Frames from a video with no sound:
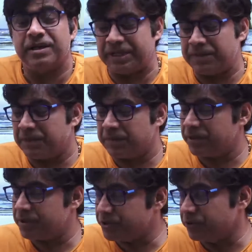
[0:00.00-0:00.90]
in
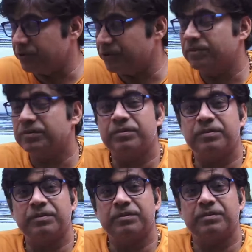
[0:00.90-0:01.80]
paper 2,
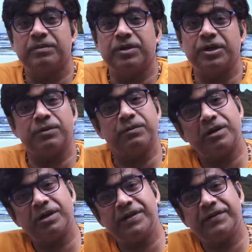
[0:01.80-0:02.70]
your
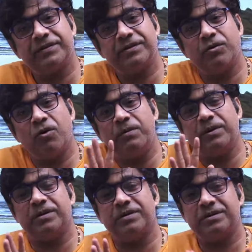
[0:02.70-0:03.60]
work is
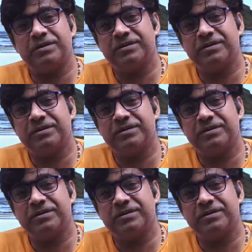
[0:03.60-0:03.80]
over.